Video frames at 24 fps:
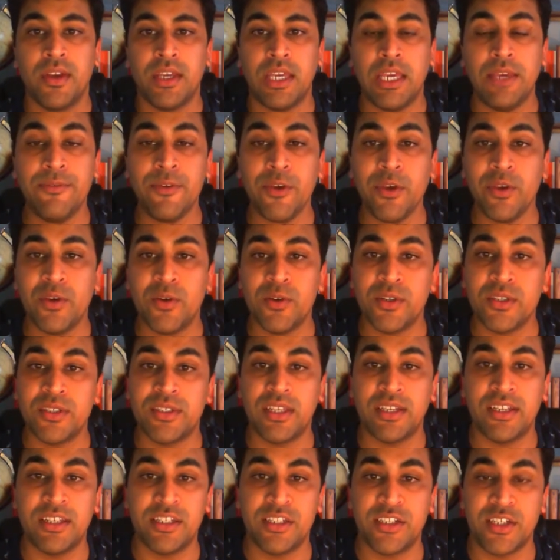If you use
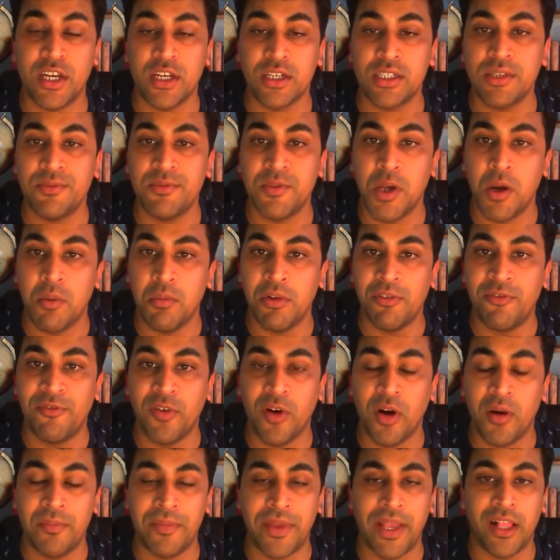the disjunctive normal
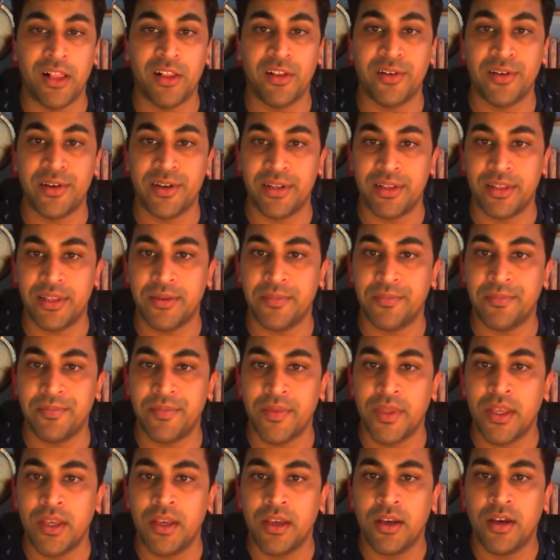form algorithm
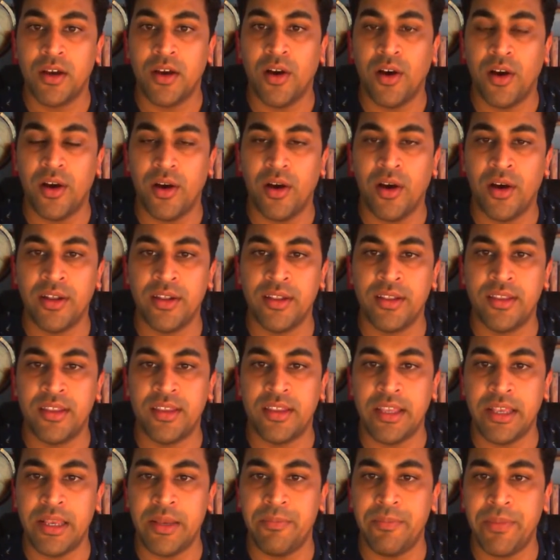on
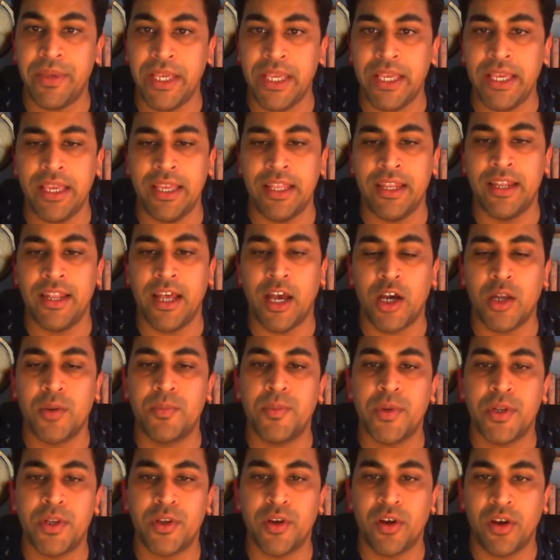the b in
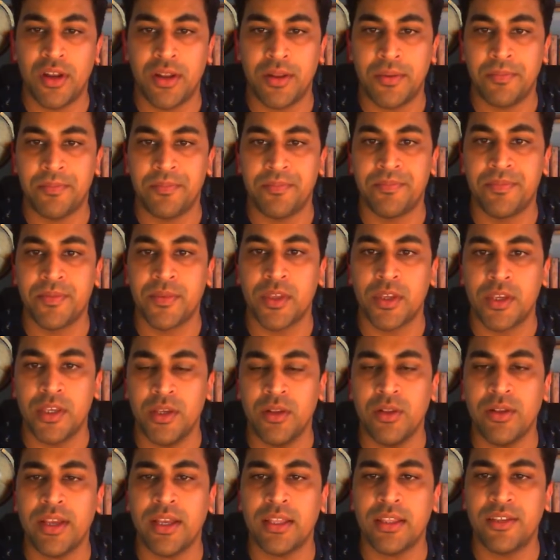output column,
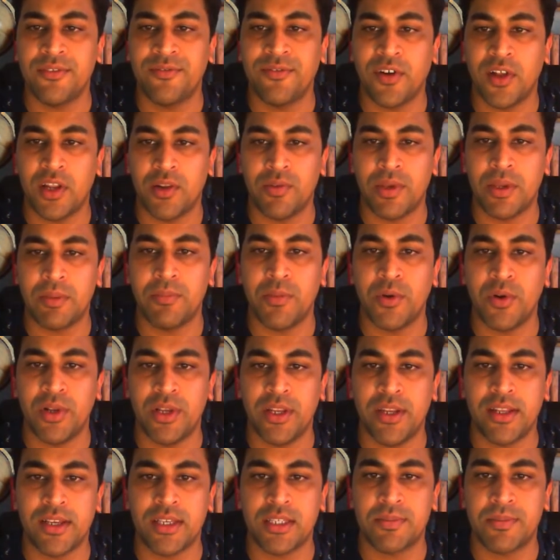you'll get the following
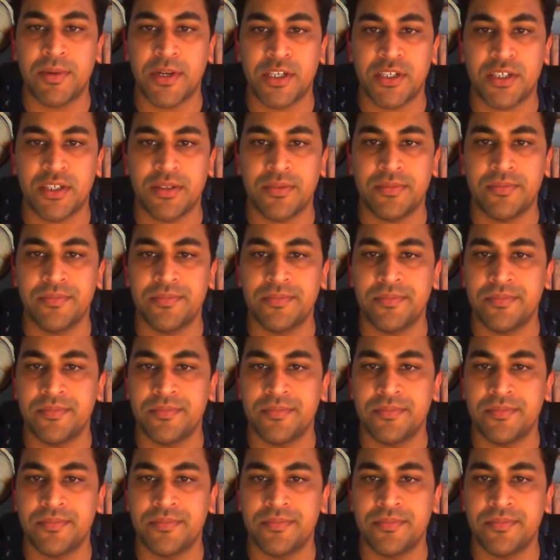Boolean expression.